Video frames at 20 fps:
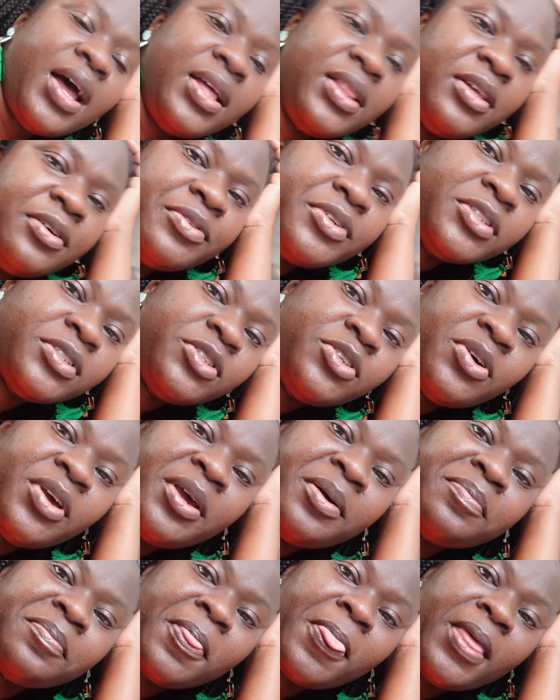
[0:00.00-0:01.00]
I love it. So
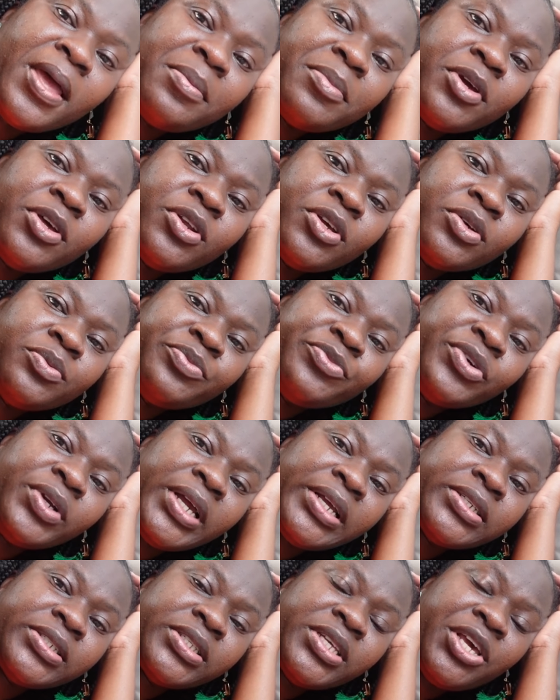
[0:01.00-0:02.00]
yeah, I'm gonna
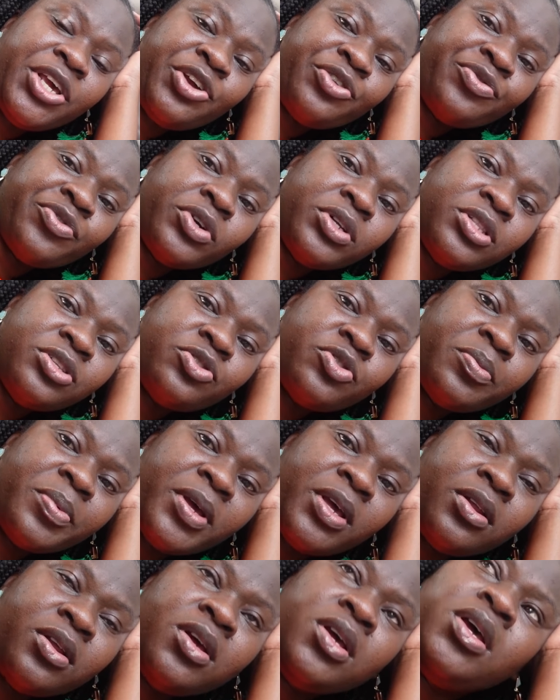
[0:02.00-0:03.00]
rest here for a little
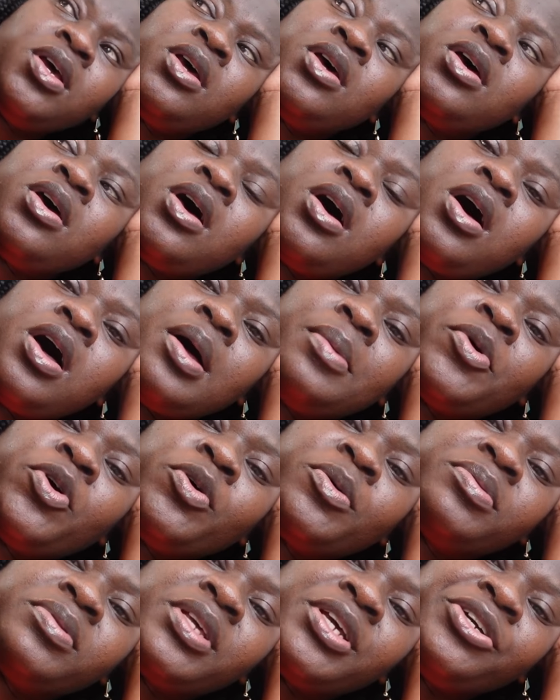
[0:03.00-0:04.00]
bit. Um, go
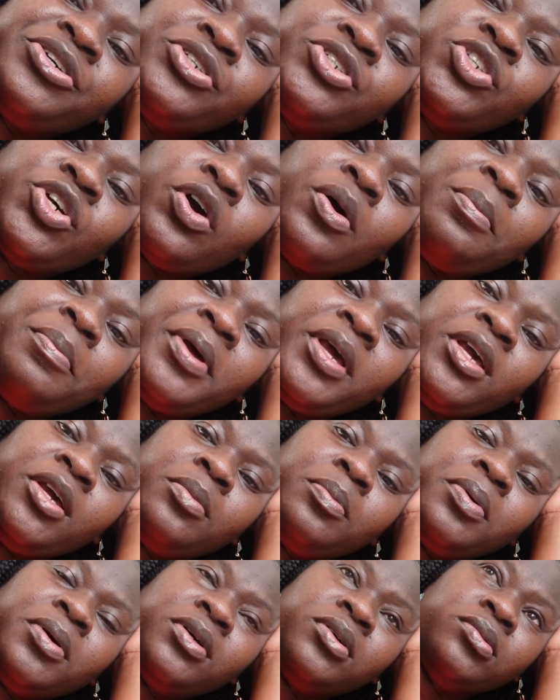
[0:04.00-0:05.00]
upstairs, check on
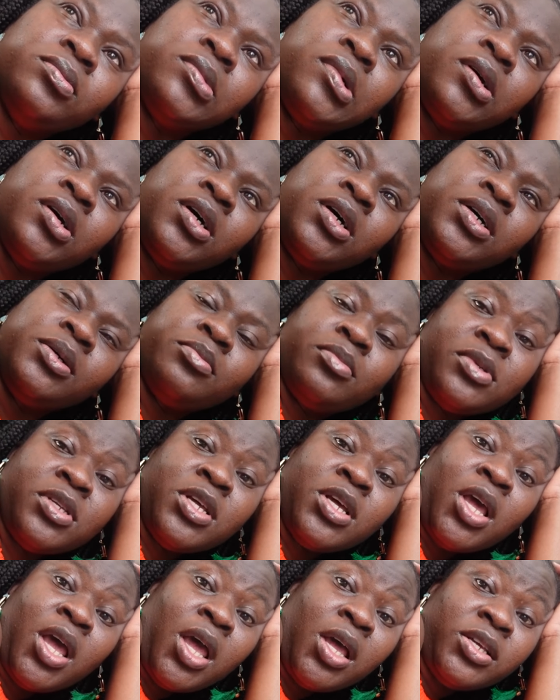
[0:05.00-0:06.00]
Babe. Um,
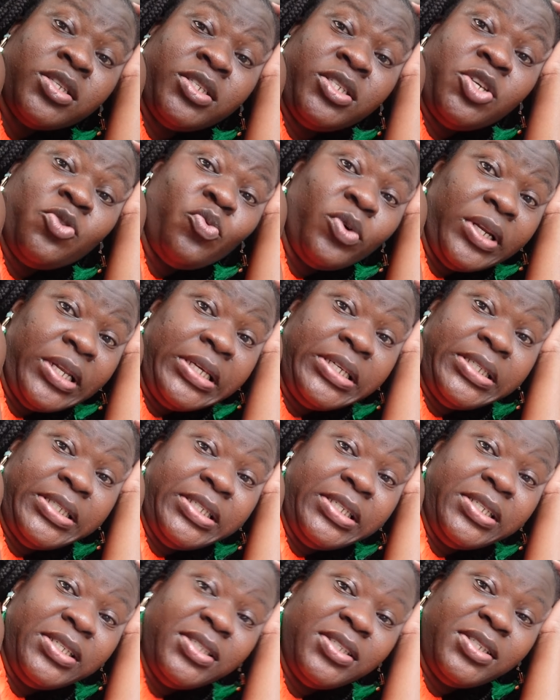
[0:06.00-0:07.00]
see what he
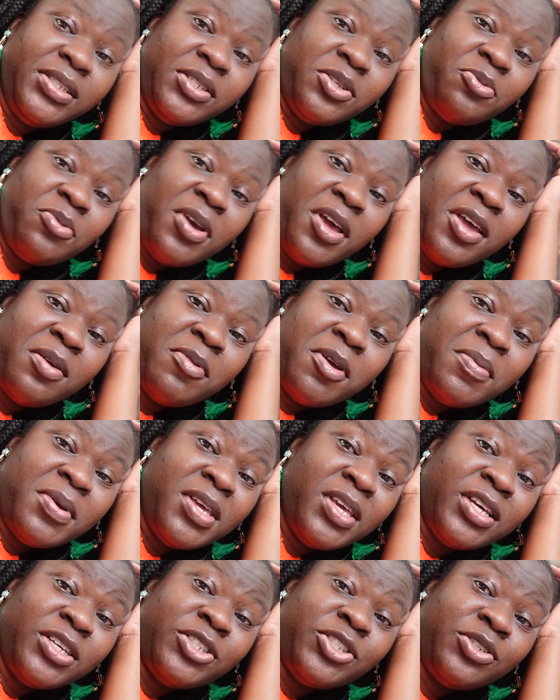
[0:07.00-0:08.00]
sees. Okay, maybe
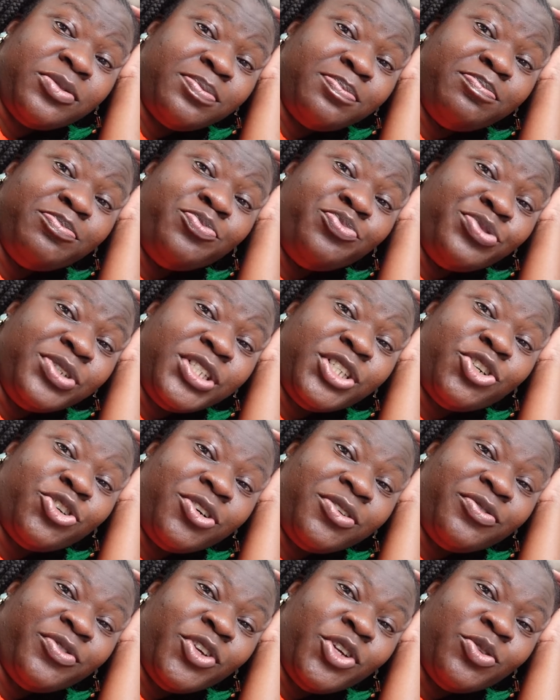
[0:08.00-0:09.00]
he has a really
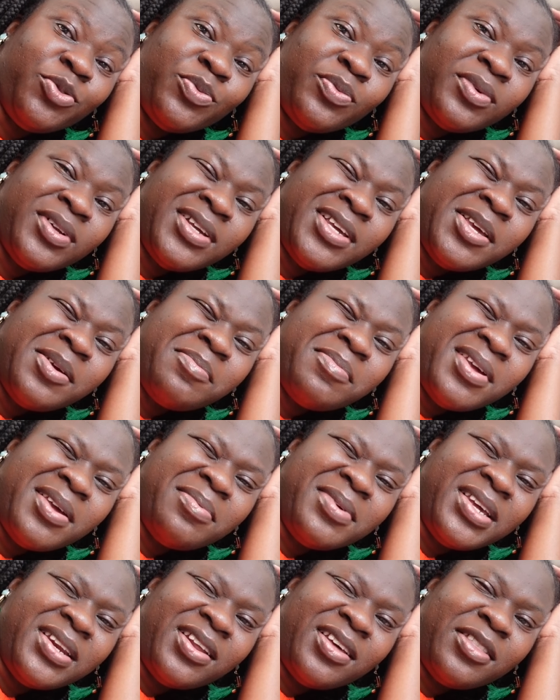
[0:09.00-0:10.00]
good view.
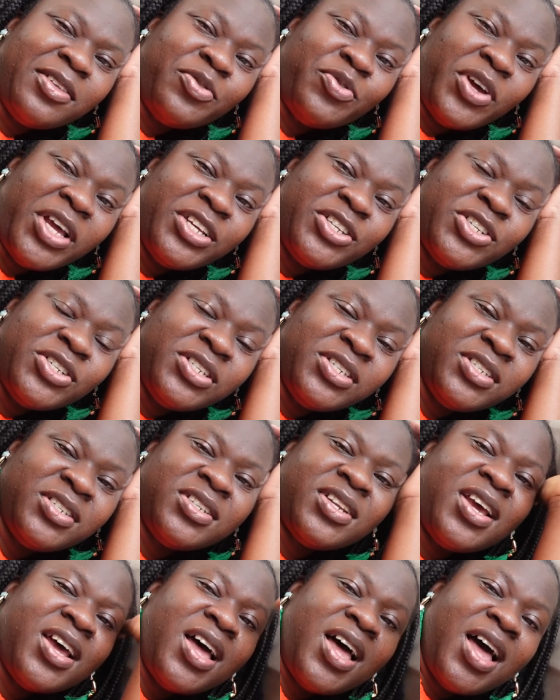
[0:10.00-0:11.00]
Maybe another fashion
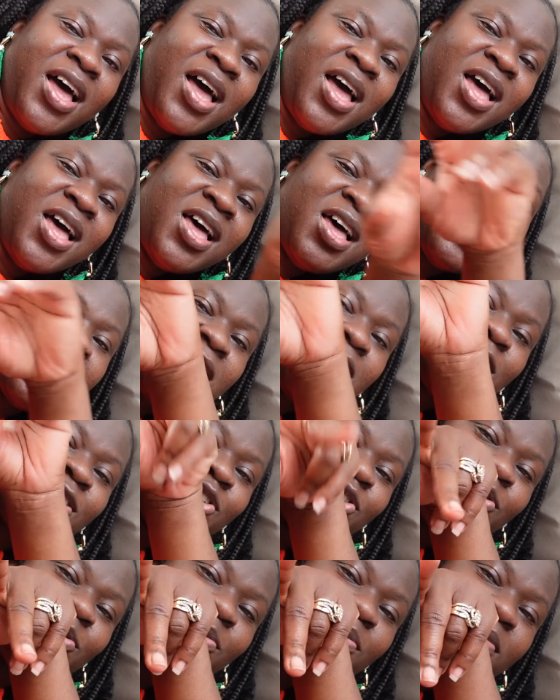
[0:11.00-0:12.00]
uh,
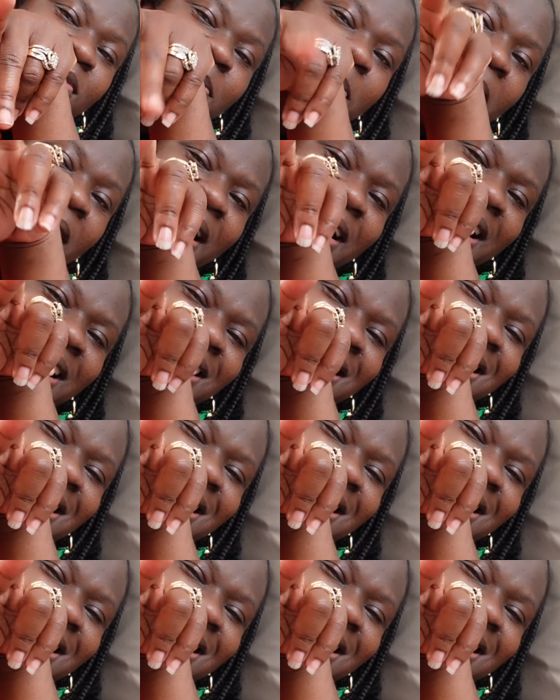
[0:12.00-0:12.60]
shoot spot.